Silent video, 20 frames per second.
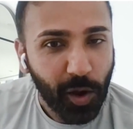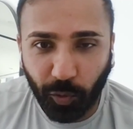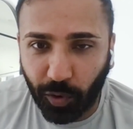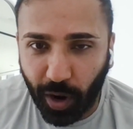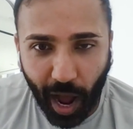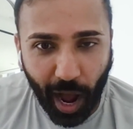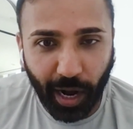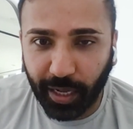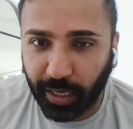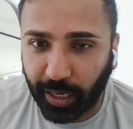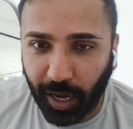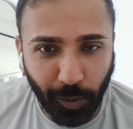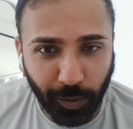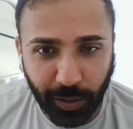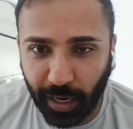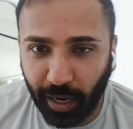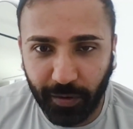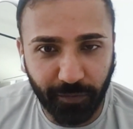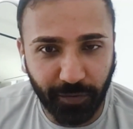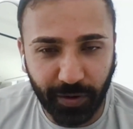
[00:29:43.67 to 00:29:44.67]
We're out of
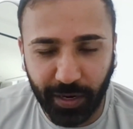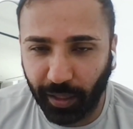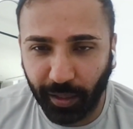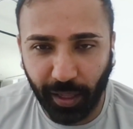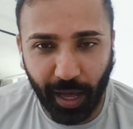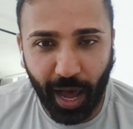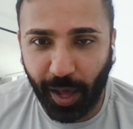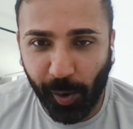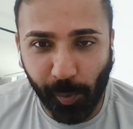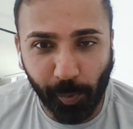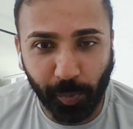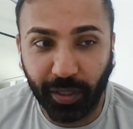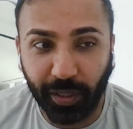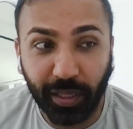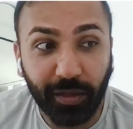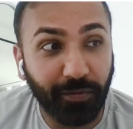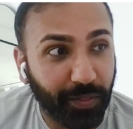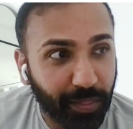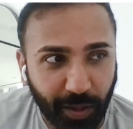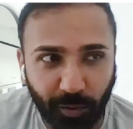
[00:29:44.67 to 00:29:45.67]
coconut and vanilla. I don't
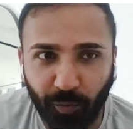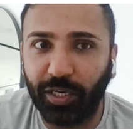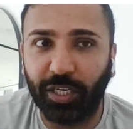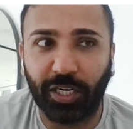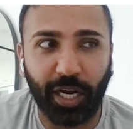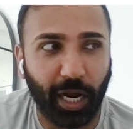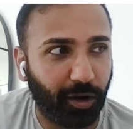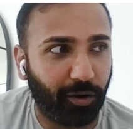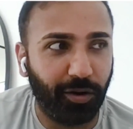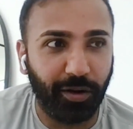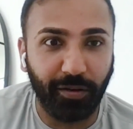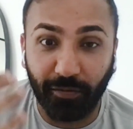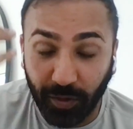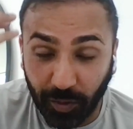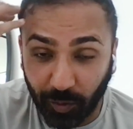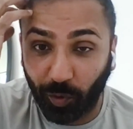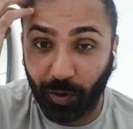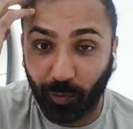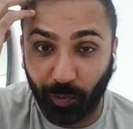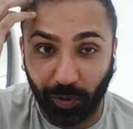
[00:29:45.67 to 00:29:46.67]
believe it. And then we check our
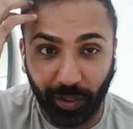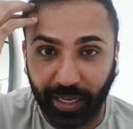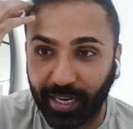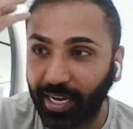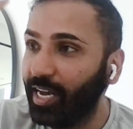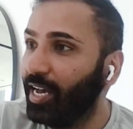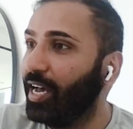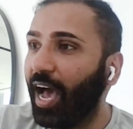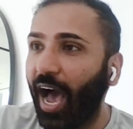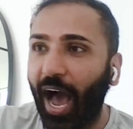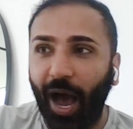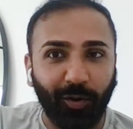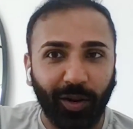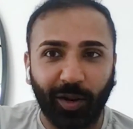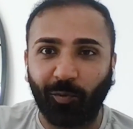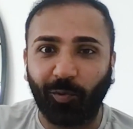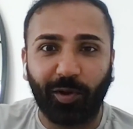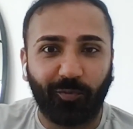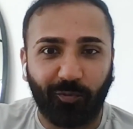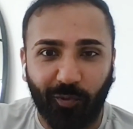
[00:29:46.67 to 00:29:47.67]
inventory and we're like, how
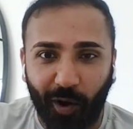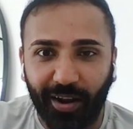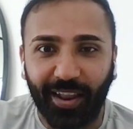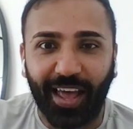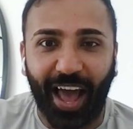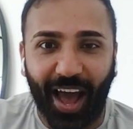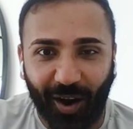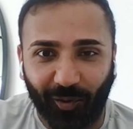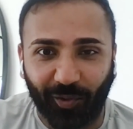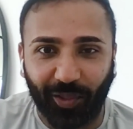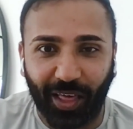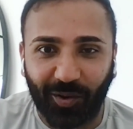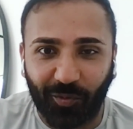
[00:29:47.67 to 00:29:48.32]
did we run out?